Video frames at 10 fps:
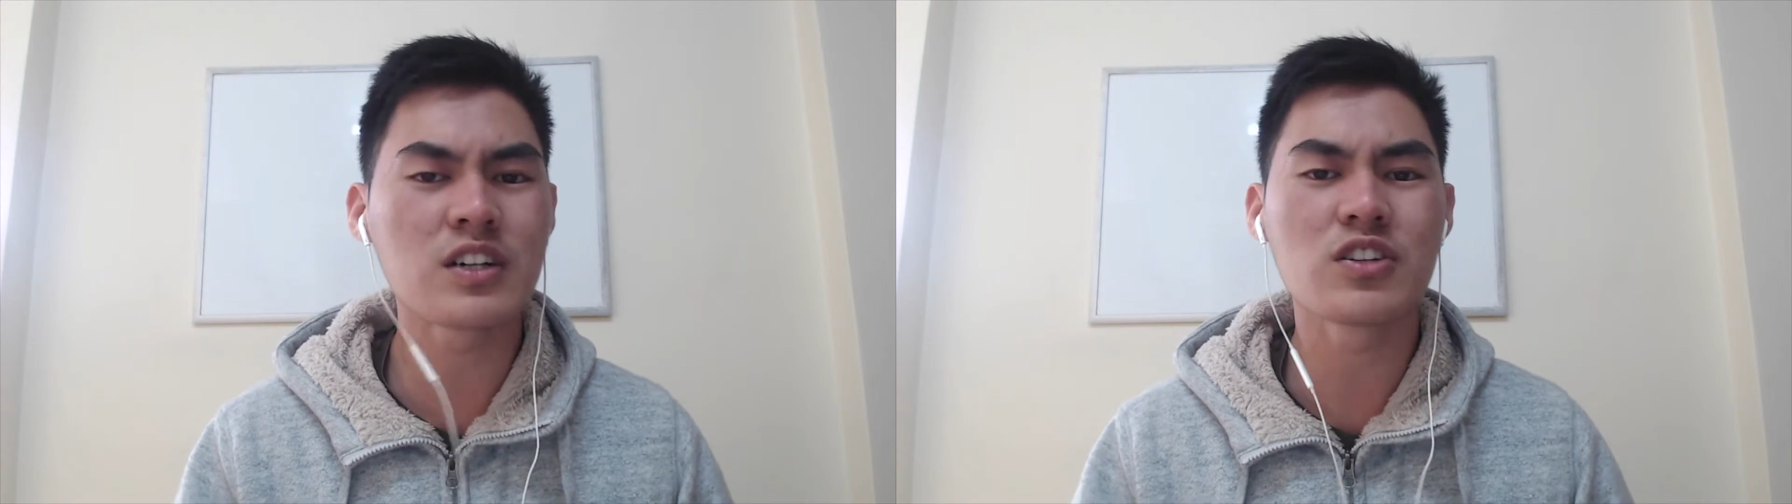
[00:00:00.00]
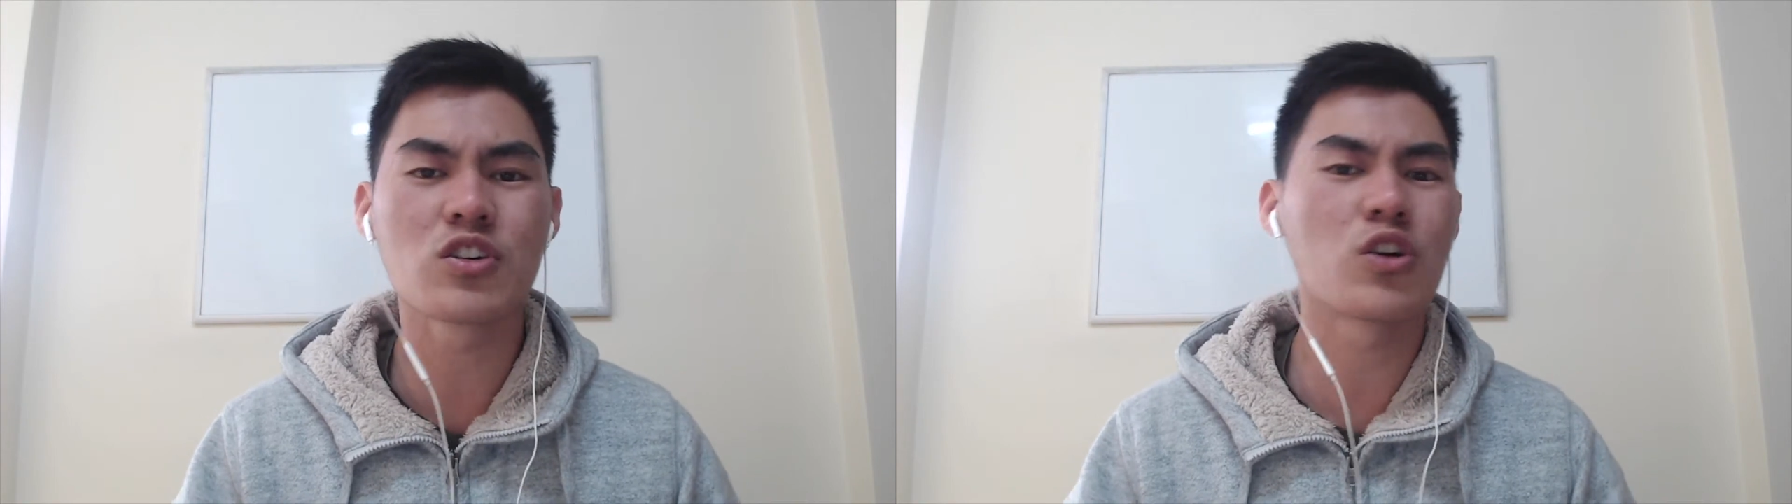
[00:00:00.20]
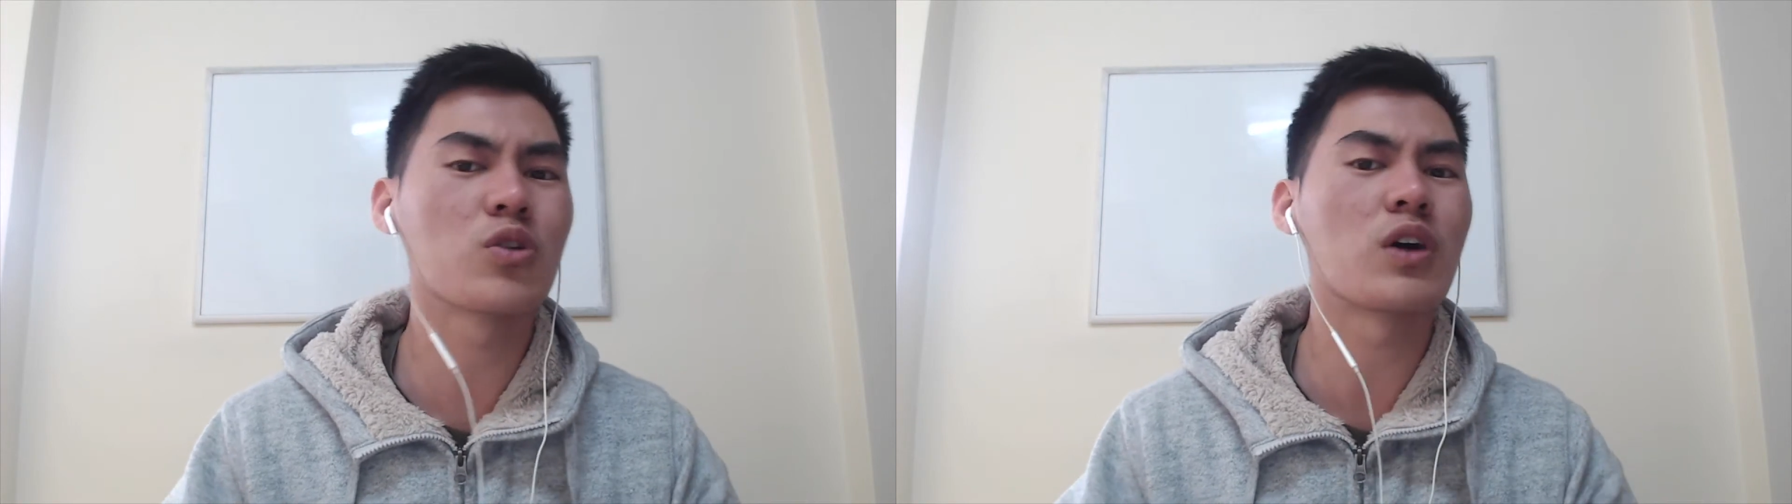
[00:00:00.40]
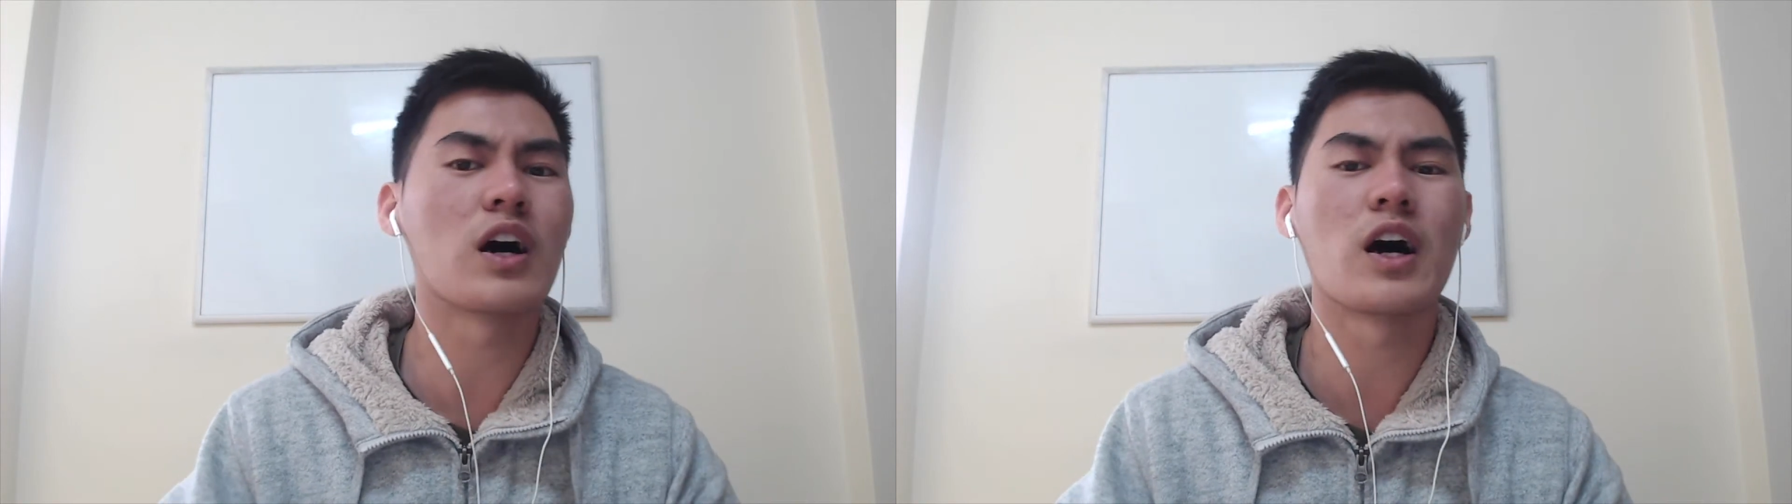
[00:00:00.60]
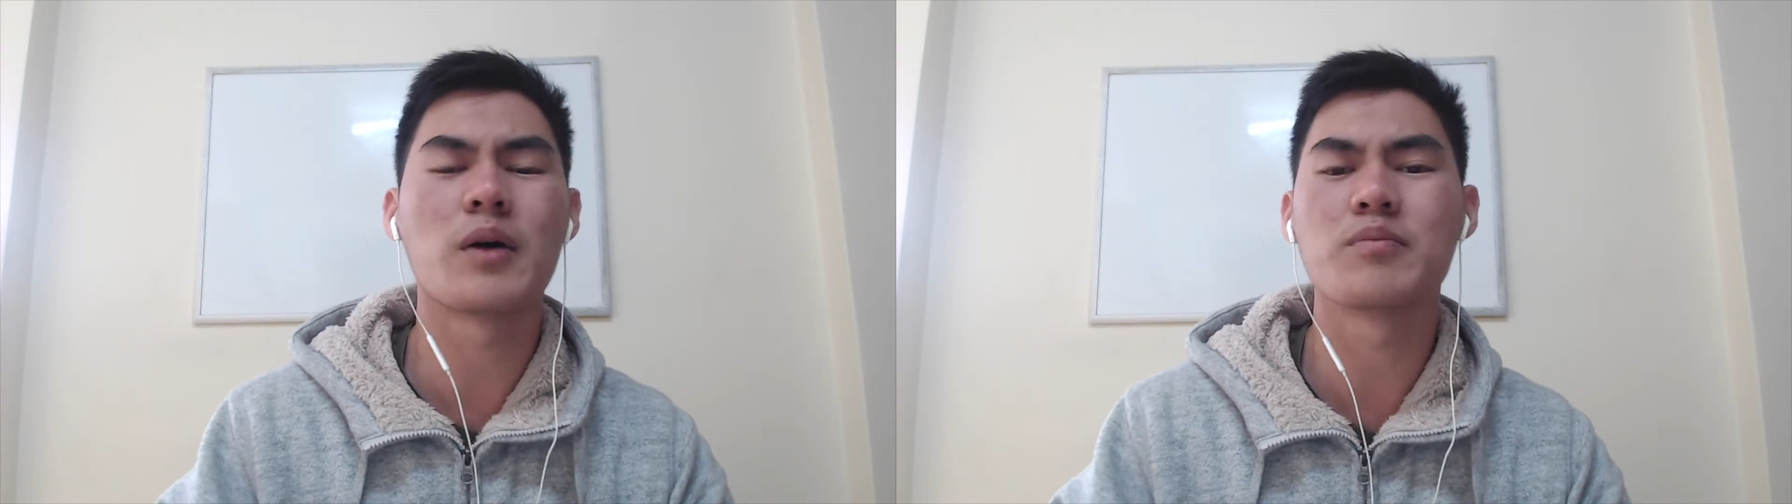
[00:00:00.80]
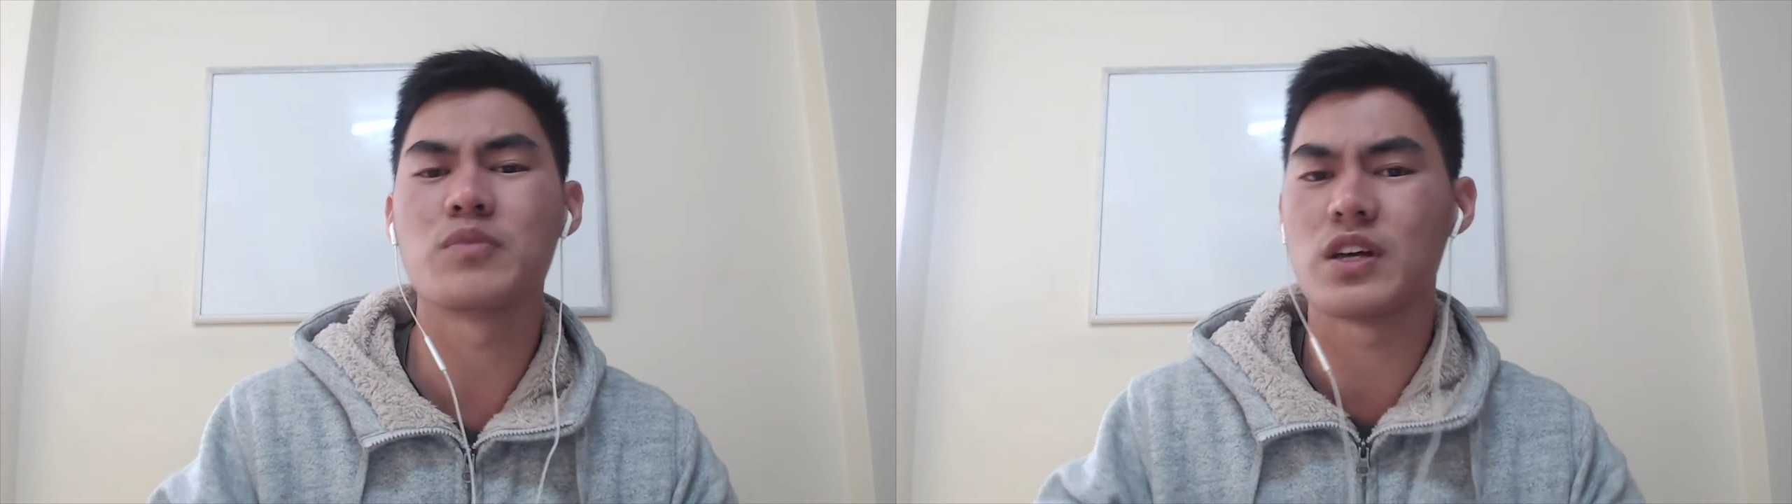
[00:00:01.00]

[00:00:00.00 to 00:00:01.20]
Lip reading: you know,